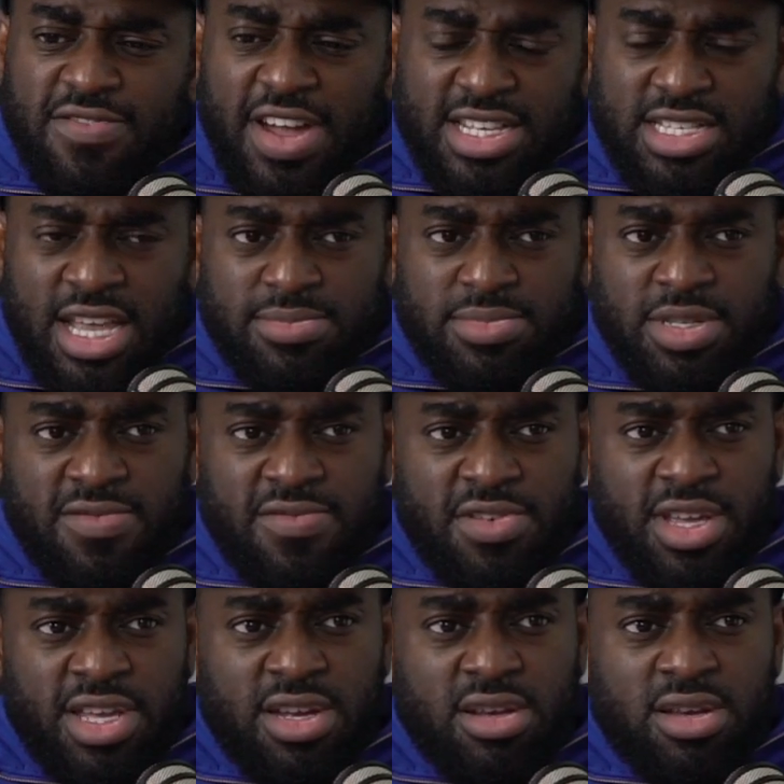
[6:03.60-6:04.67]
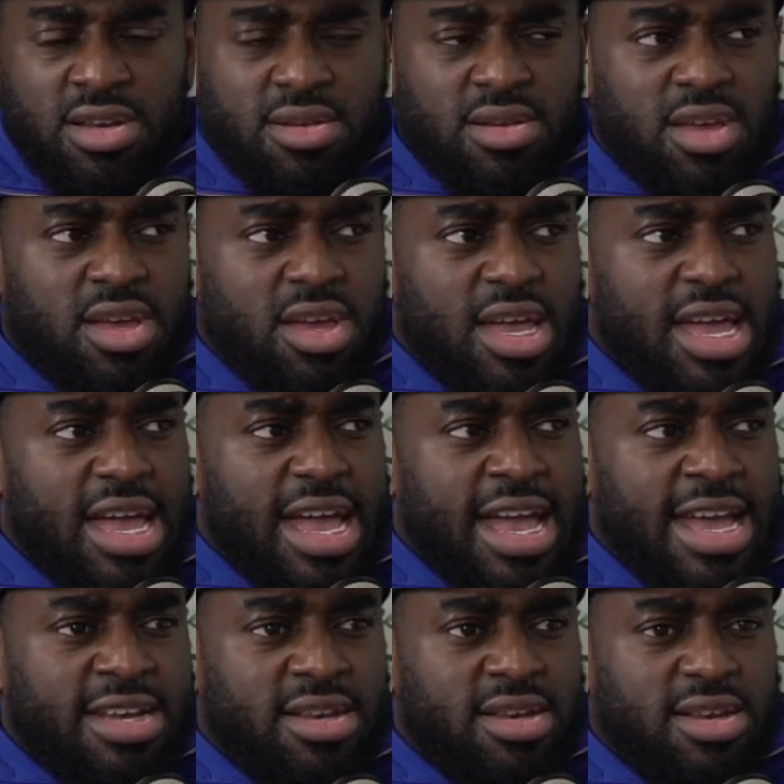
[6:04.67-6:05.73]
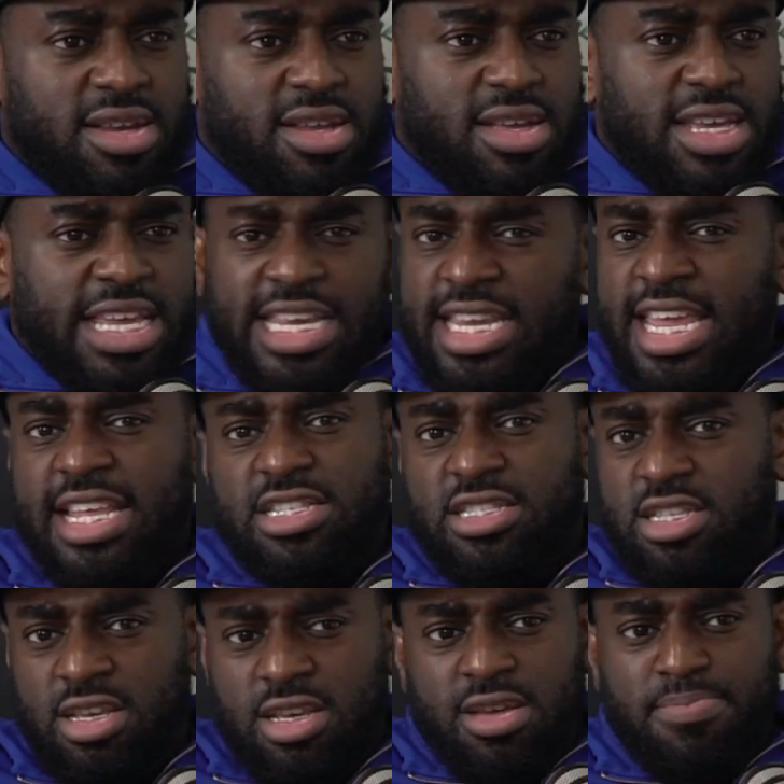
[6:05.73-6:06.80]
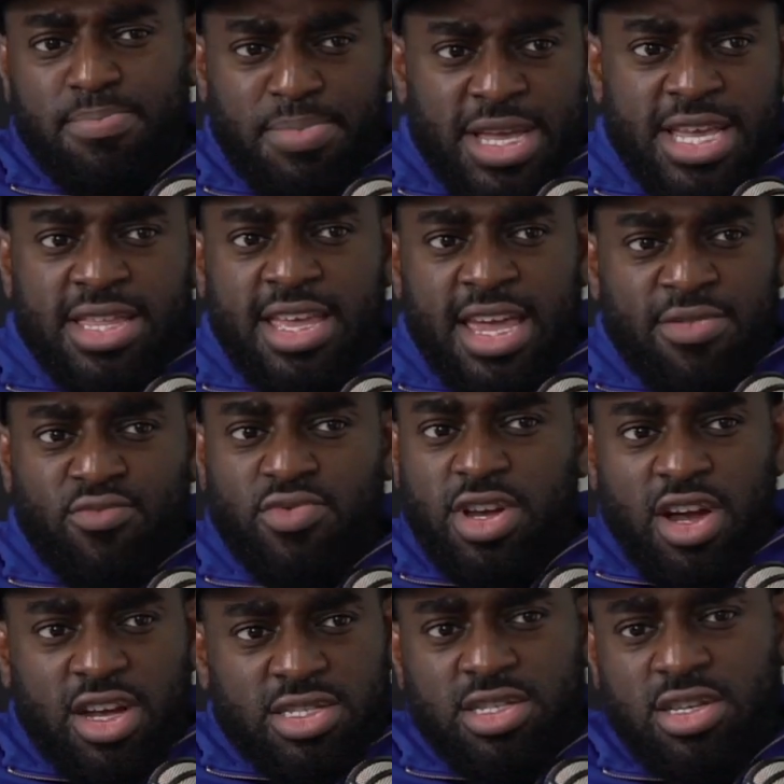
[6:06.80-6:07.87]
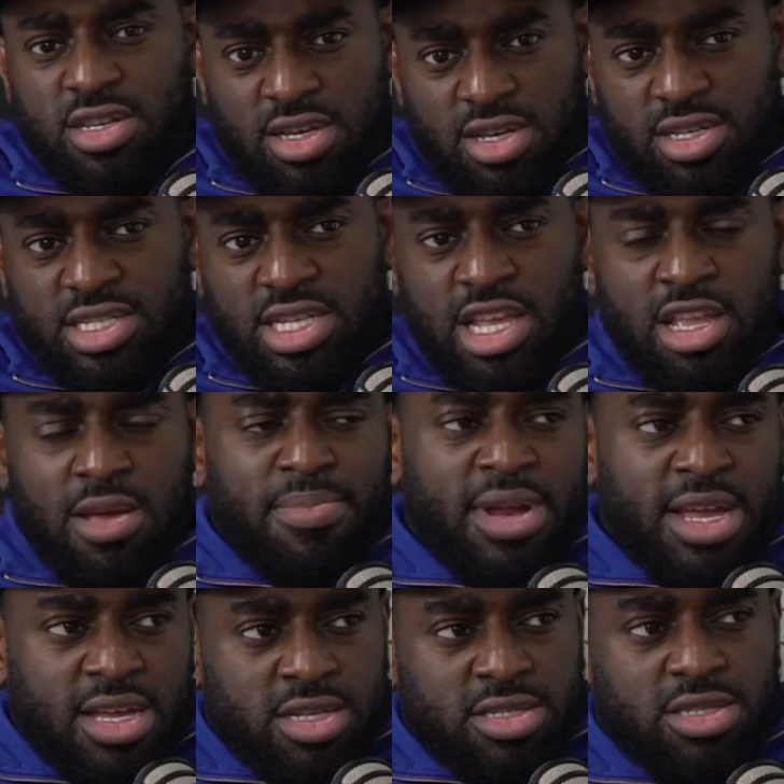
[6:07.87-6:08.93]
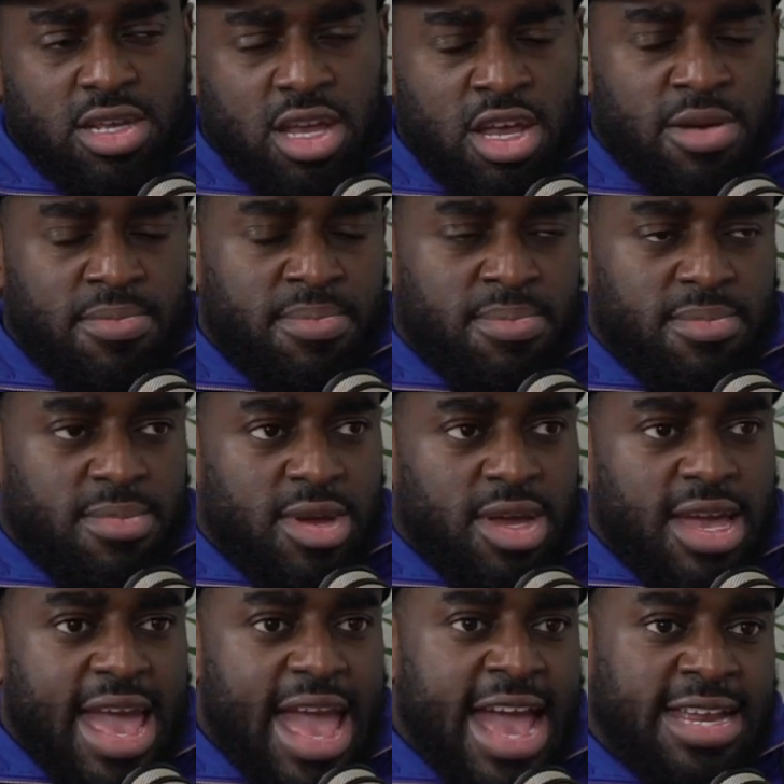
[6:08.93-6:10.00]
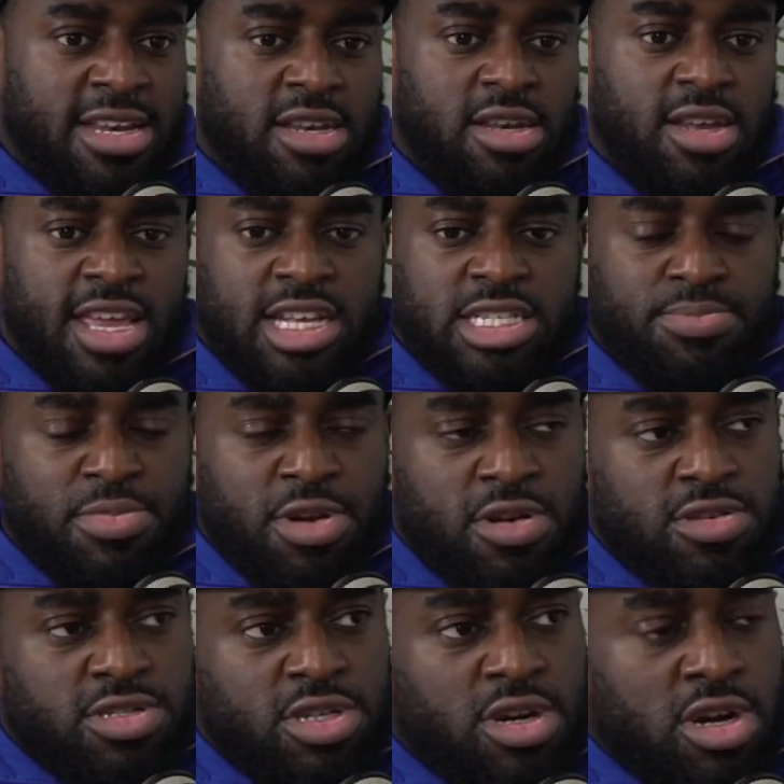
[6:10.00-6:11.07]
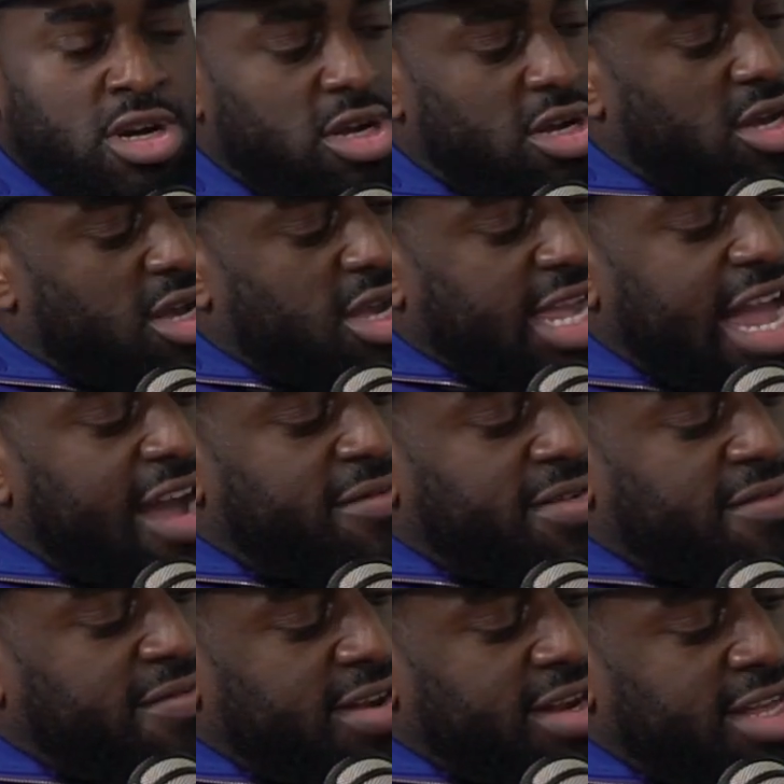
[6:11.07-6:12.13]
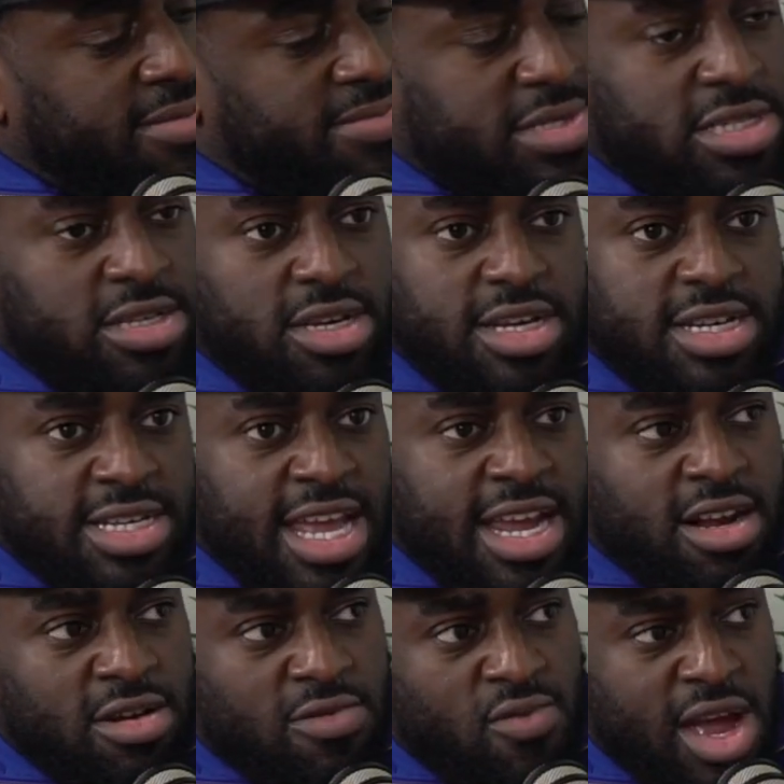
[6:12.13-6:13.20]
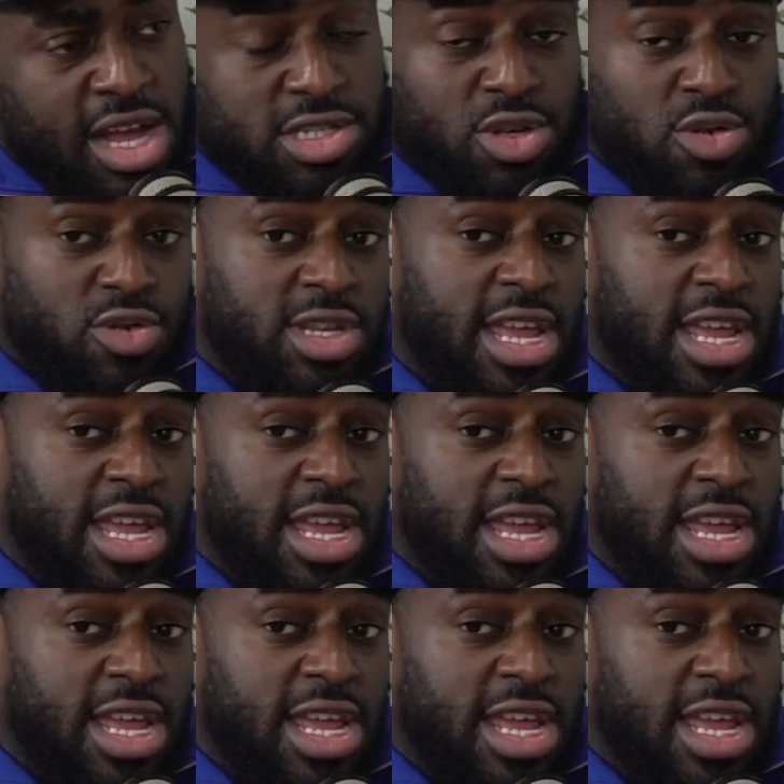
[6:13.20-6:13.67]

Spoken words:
vice captain for England, and he needs to be there in regards to the senior players and experience. You've got Calvin Phillips, Declan Rice,